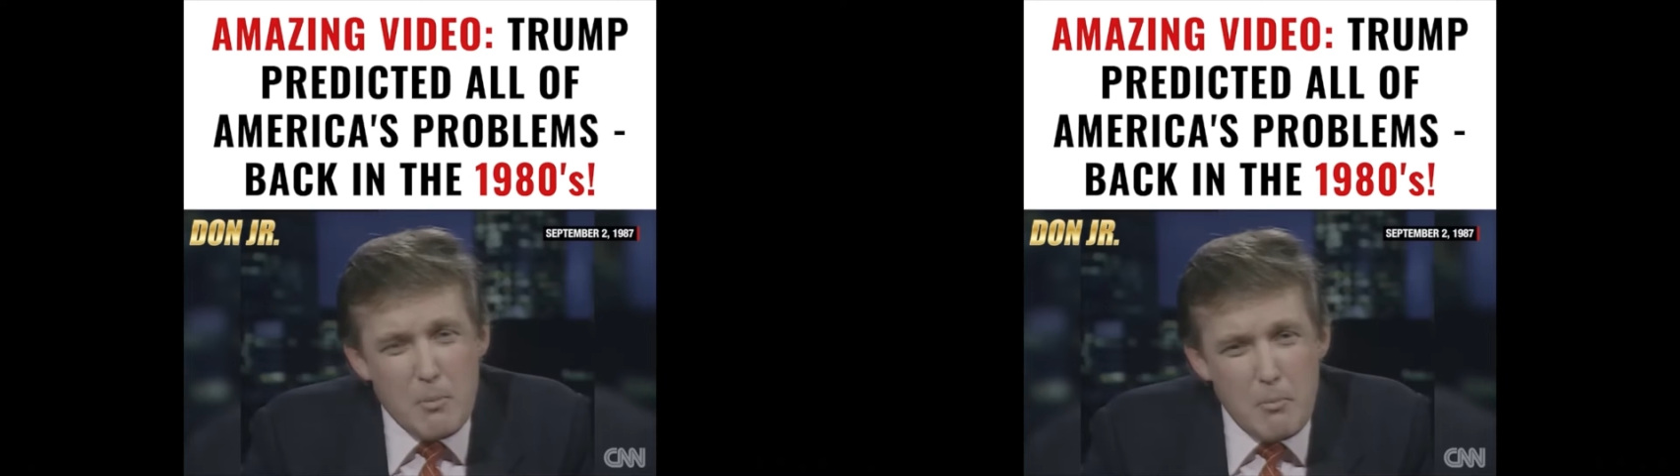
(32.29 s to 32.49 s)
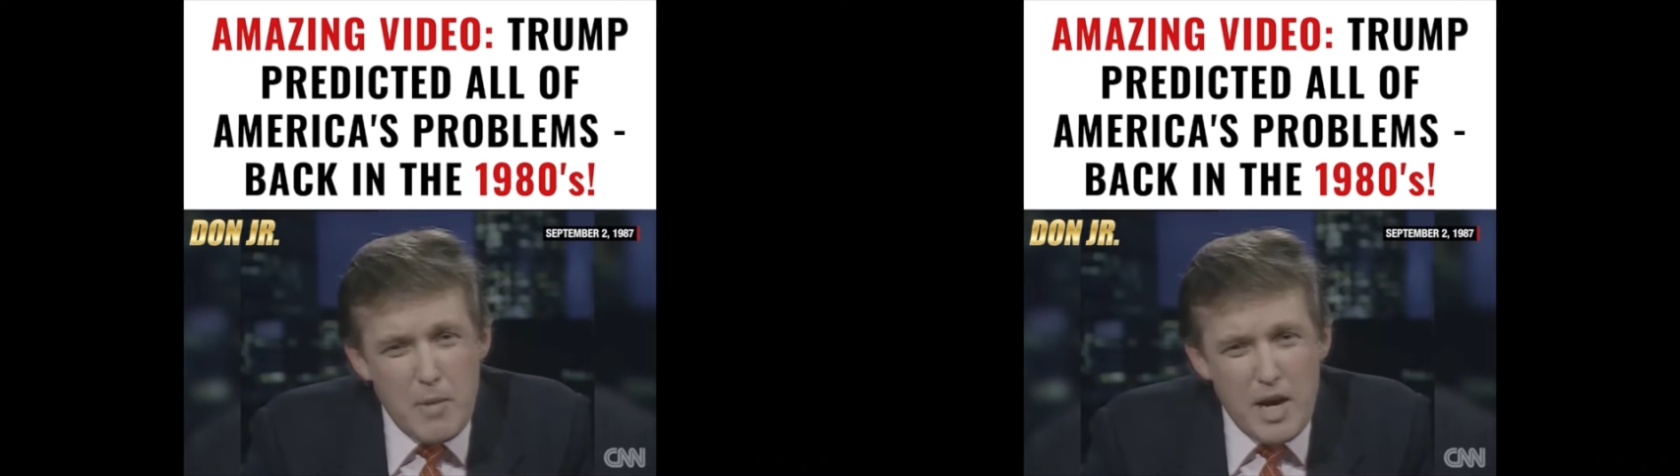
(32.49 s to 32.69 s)

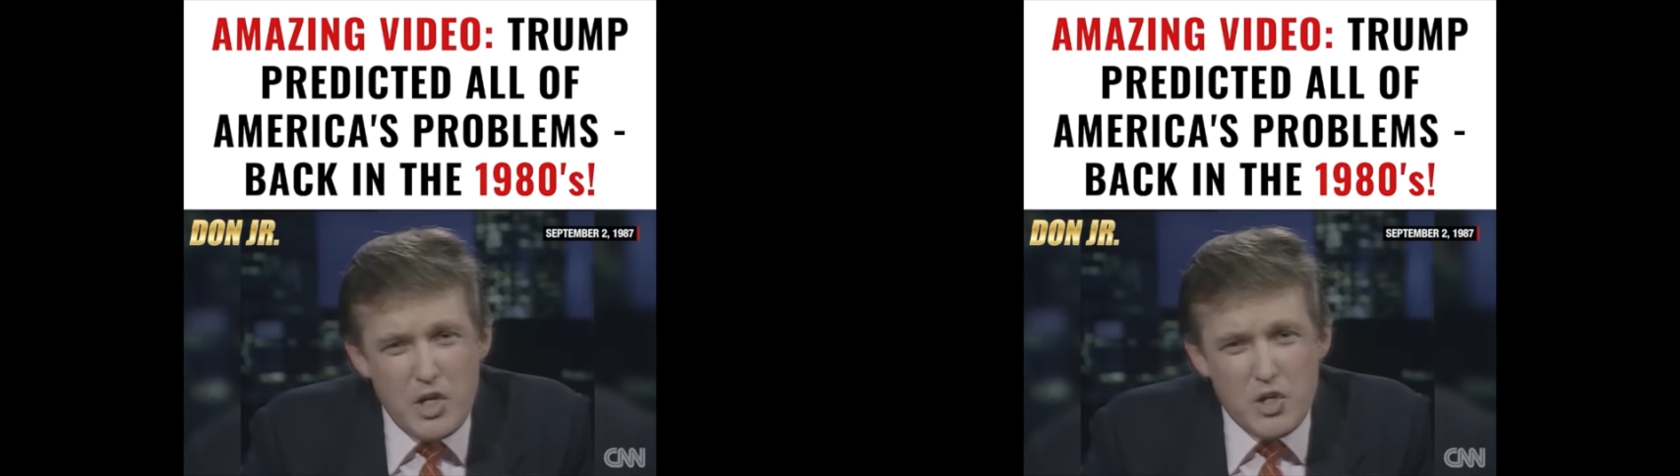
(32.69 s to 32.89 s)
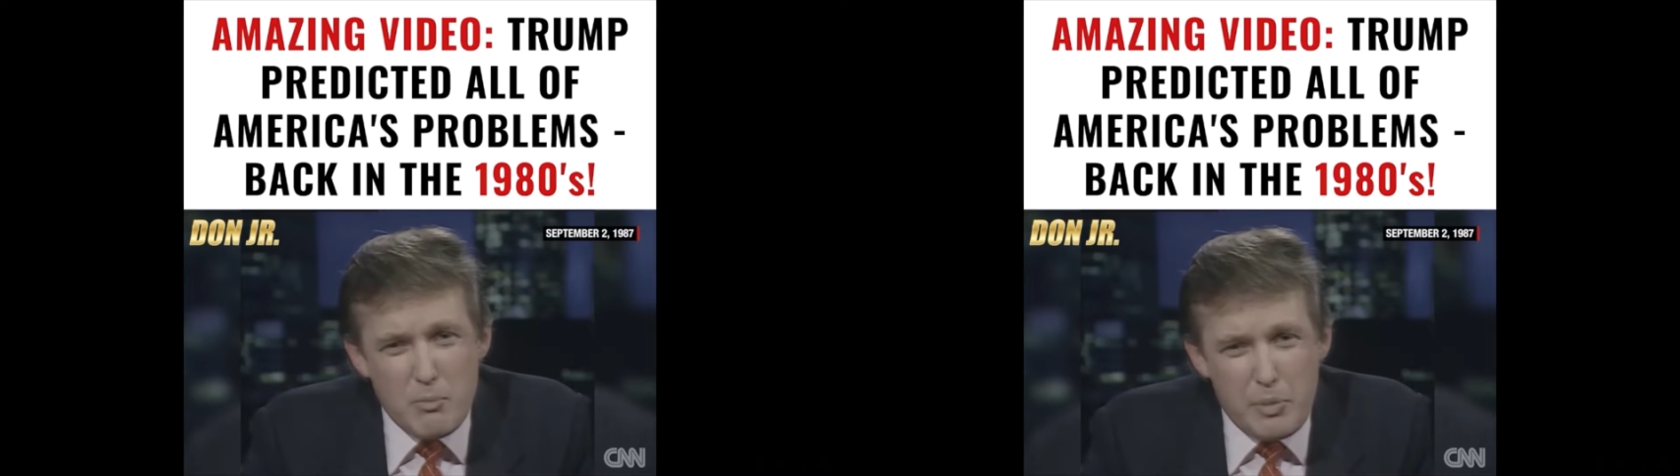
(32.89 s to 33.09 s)

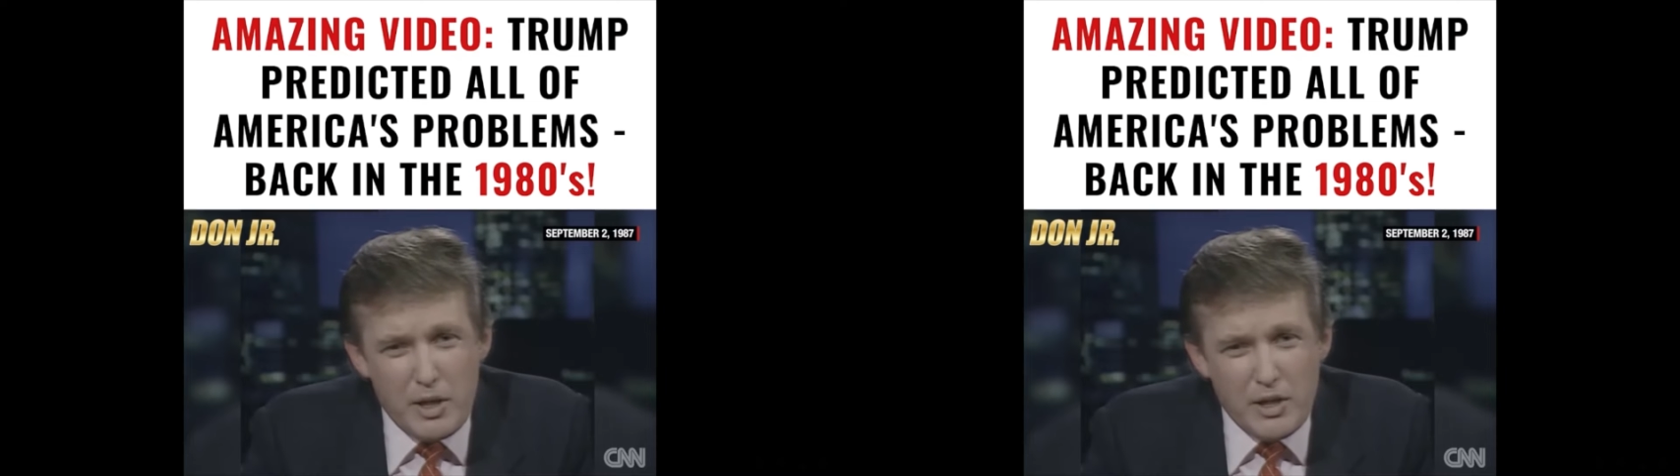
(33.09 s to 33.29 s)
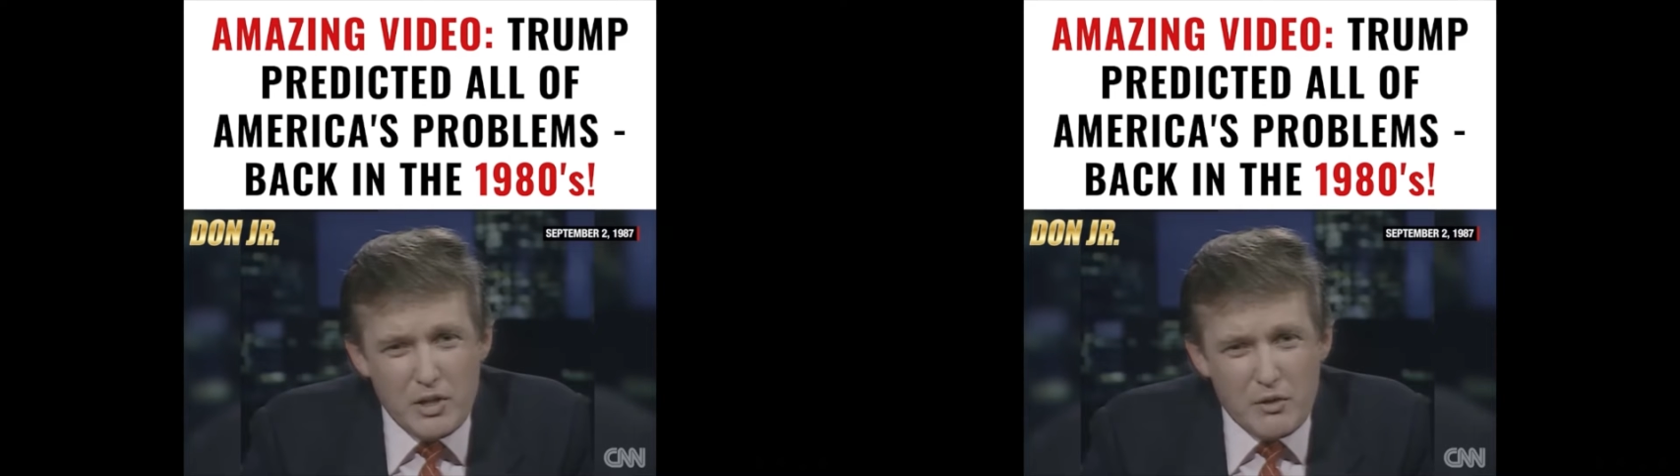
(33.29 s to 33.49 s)
major
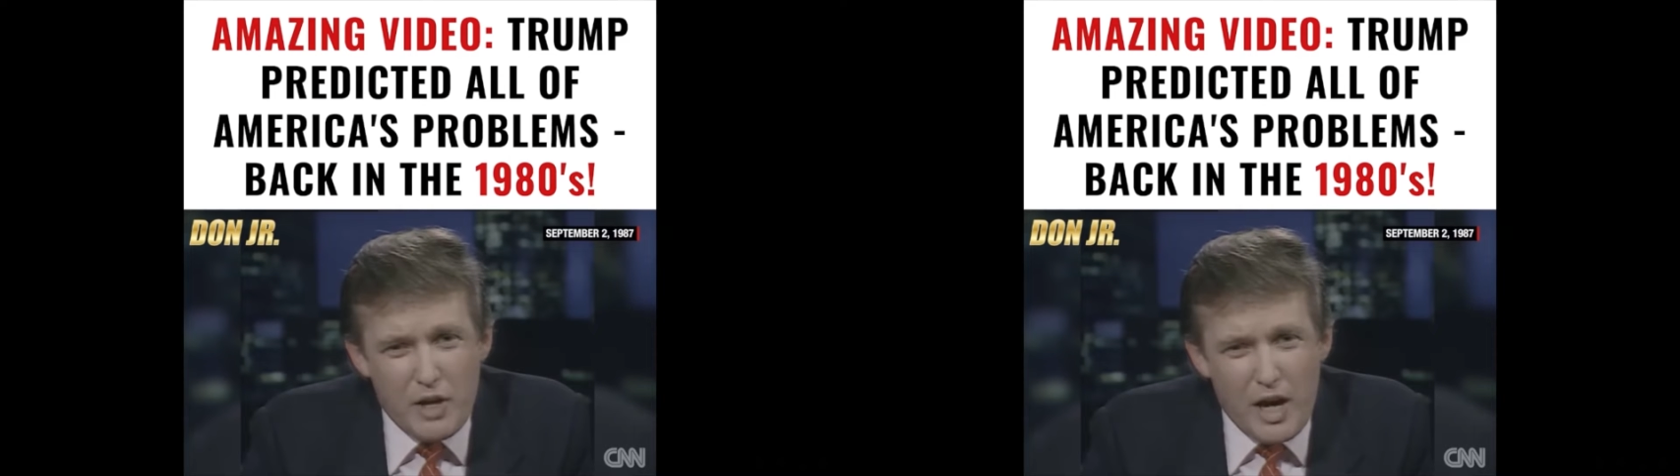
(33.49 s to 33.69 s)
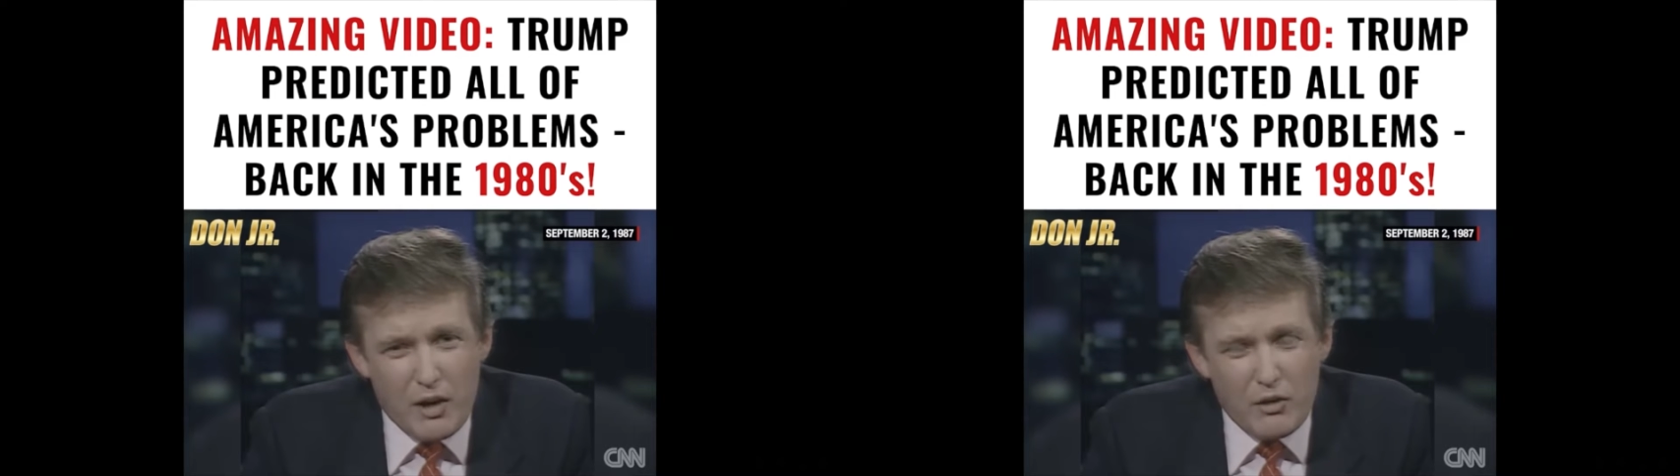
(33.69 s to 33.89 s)
billions of
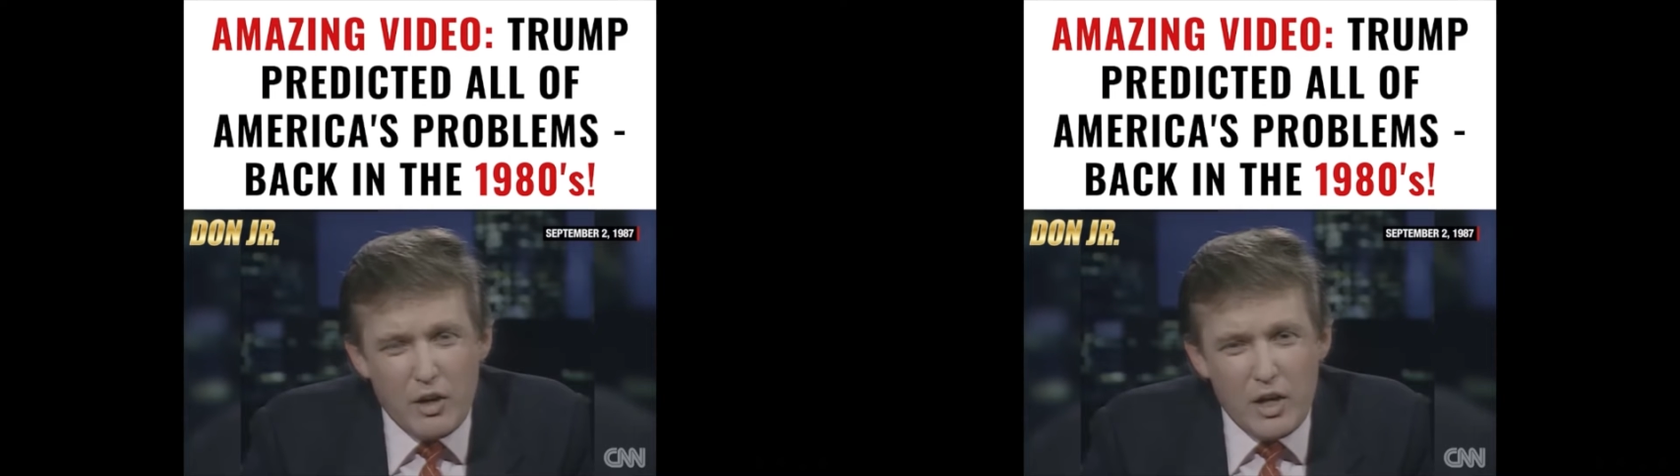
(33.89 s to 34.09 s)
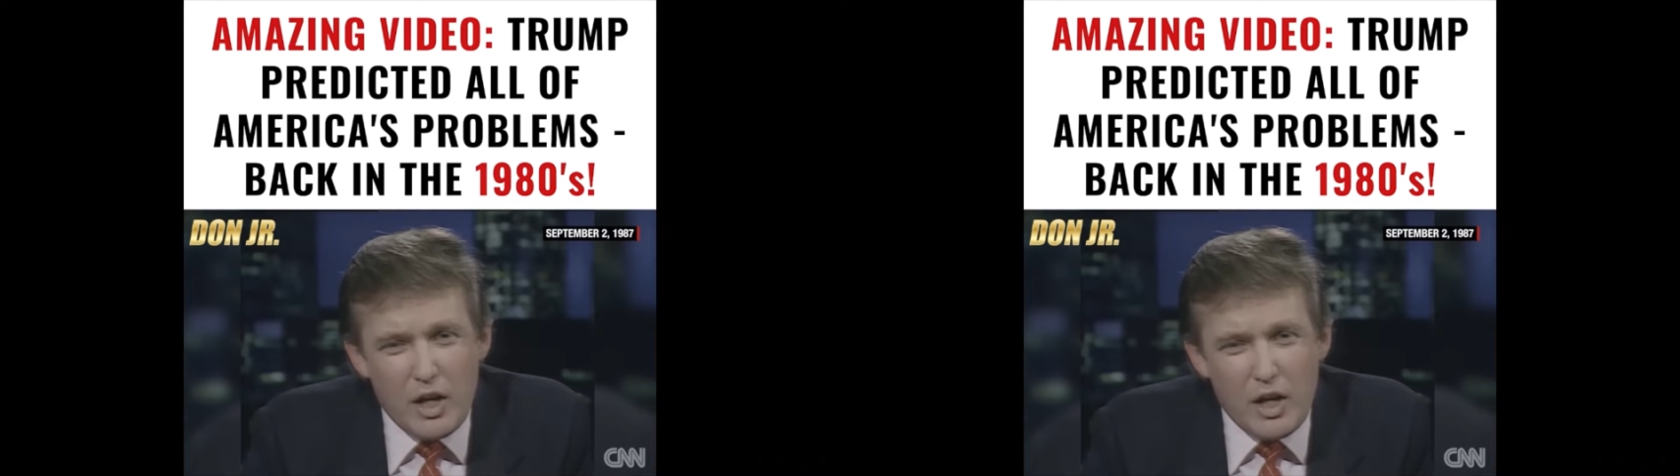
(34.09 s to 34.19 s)
dollars,